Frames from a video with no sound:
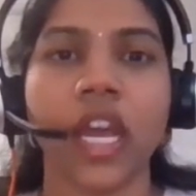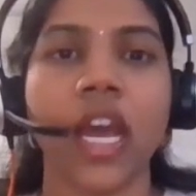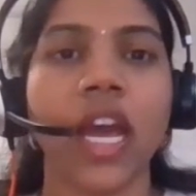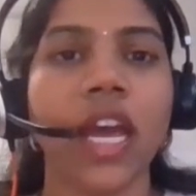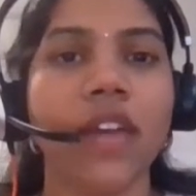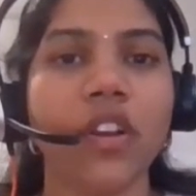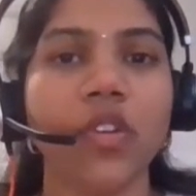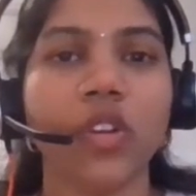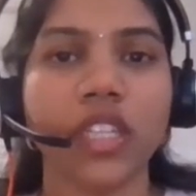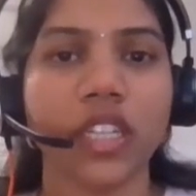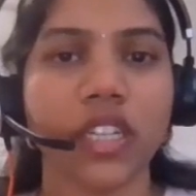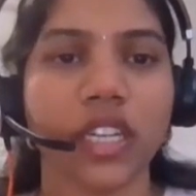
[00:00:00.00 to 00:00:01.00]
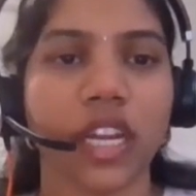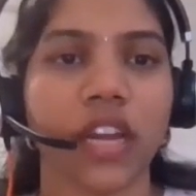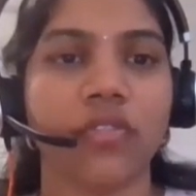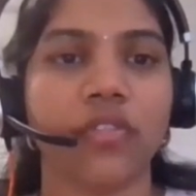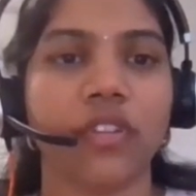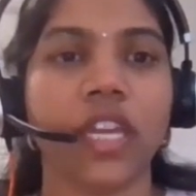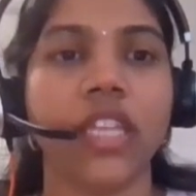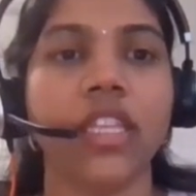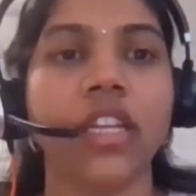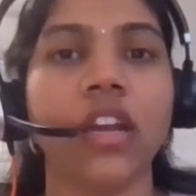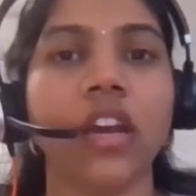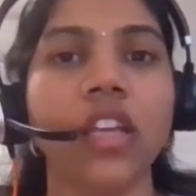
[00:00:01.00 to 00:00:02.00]
Have a look at the graph. In
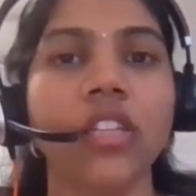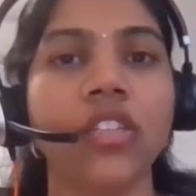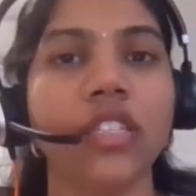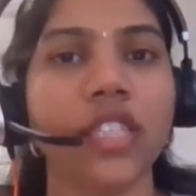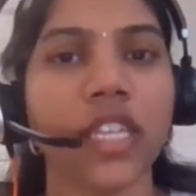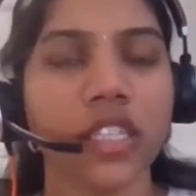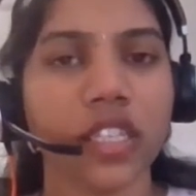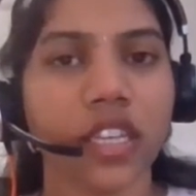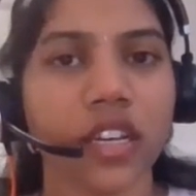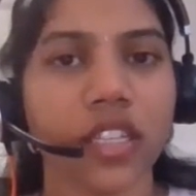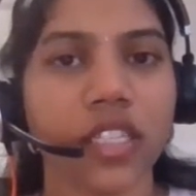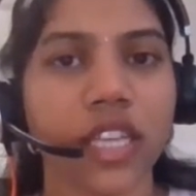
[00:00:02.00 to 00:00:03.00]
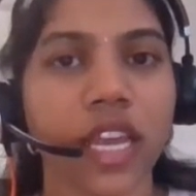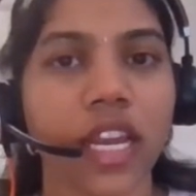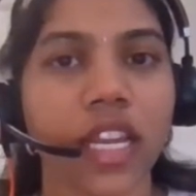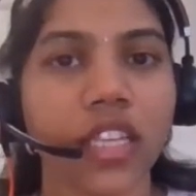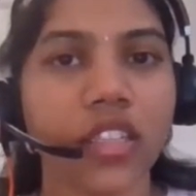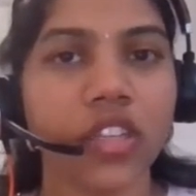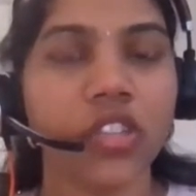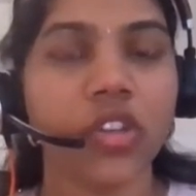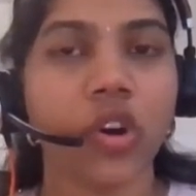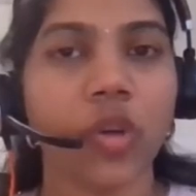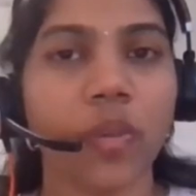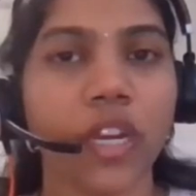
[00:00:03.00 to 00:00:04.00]
the last 6 years, LIC's
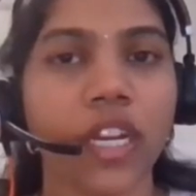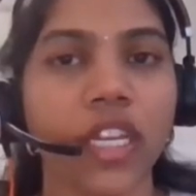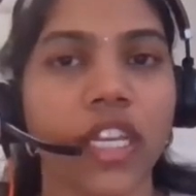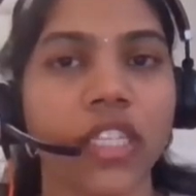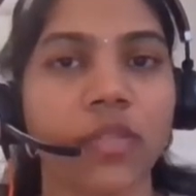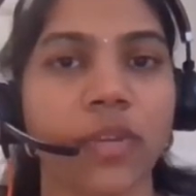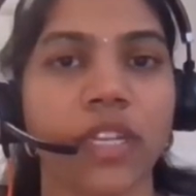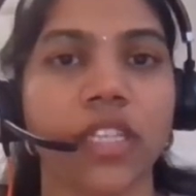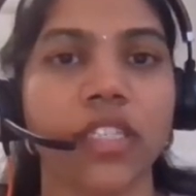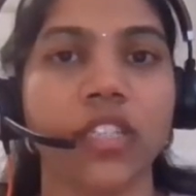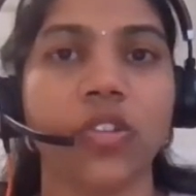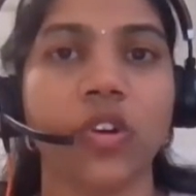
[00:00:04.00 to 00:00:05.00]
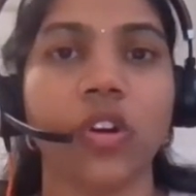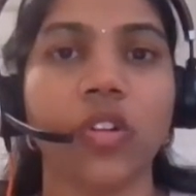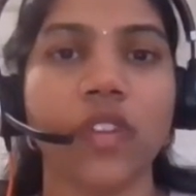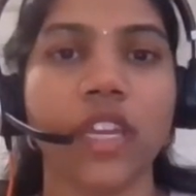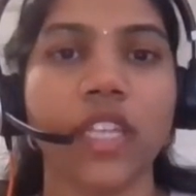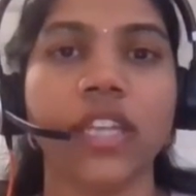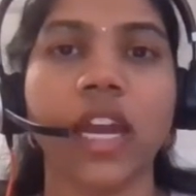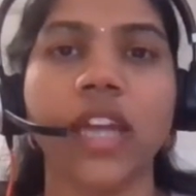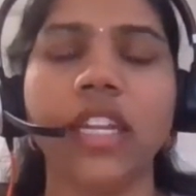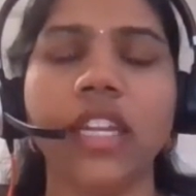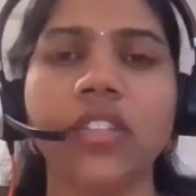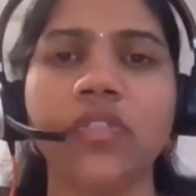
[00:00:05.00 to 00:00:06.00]
operating expense is always
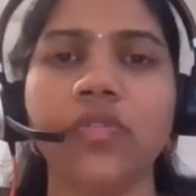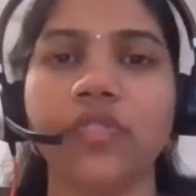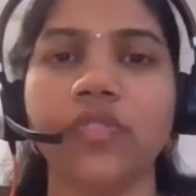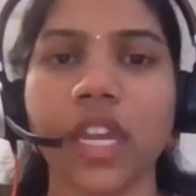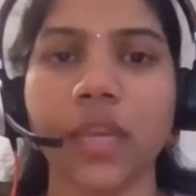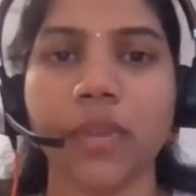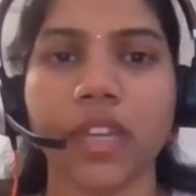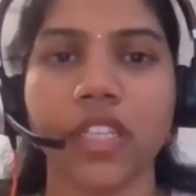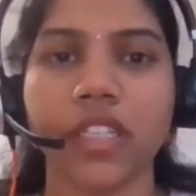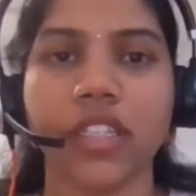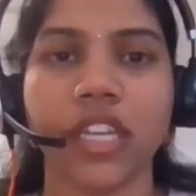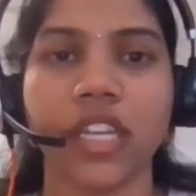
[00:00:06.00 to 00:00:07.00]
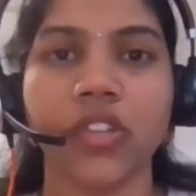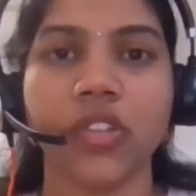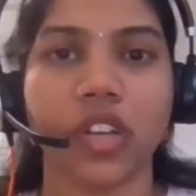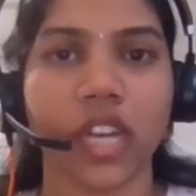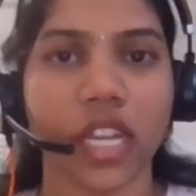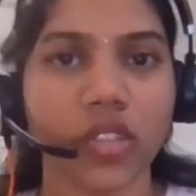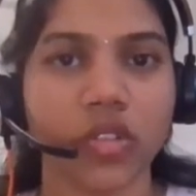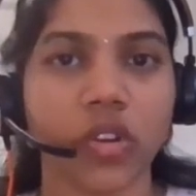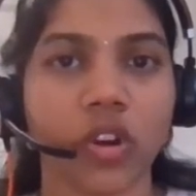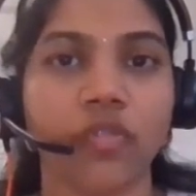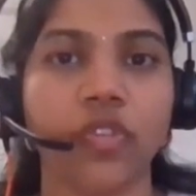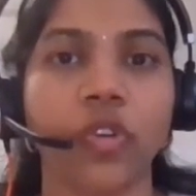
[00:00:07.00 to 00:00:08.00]
at least 5% less
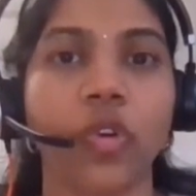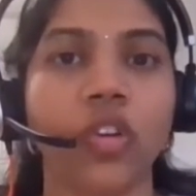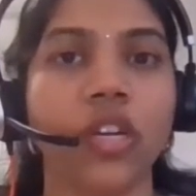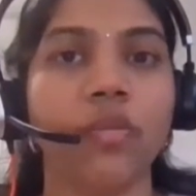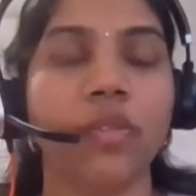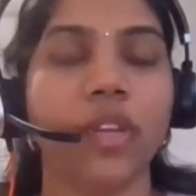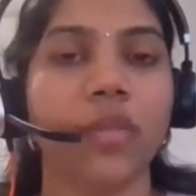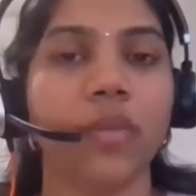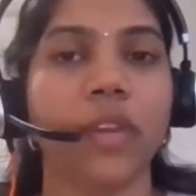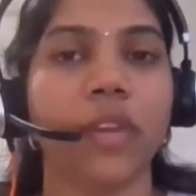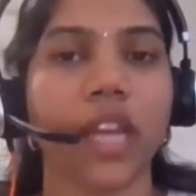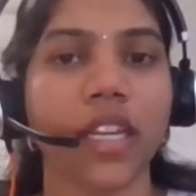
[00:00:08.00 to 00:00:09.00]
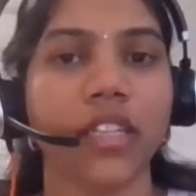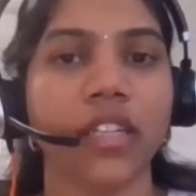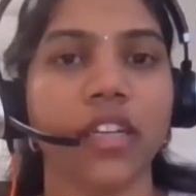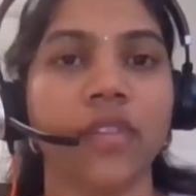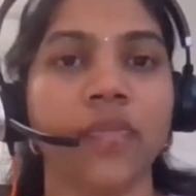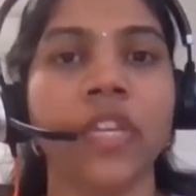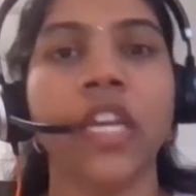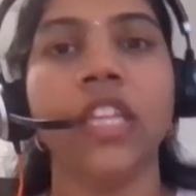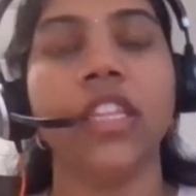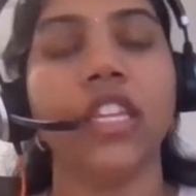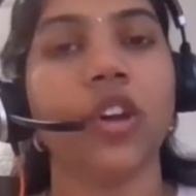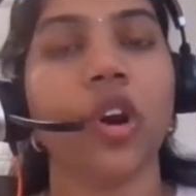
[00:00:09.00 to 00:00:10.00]
of total premium collected
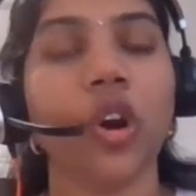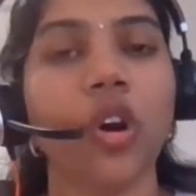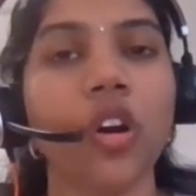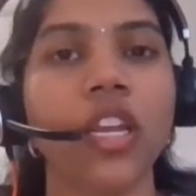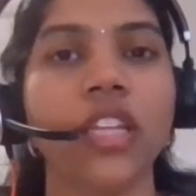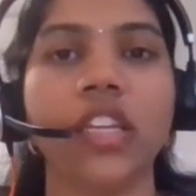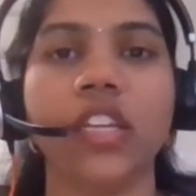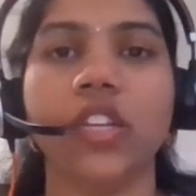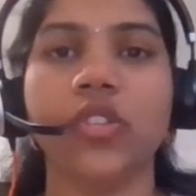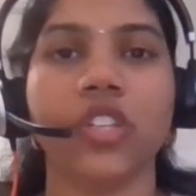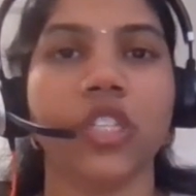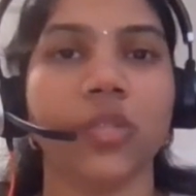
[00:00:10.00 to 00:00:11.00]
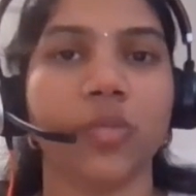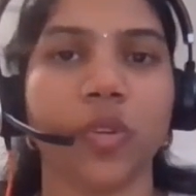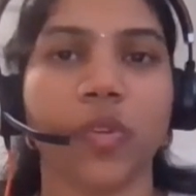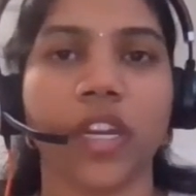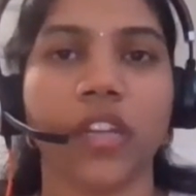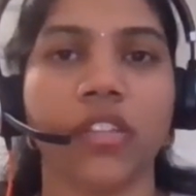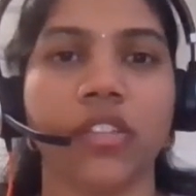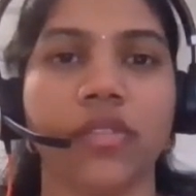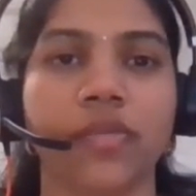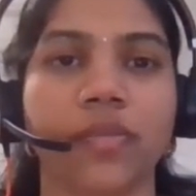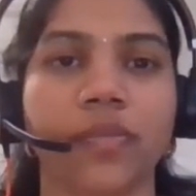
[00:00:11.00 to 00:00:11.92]
than all other insurance providers.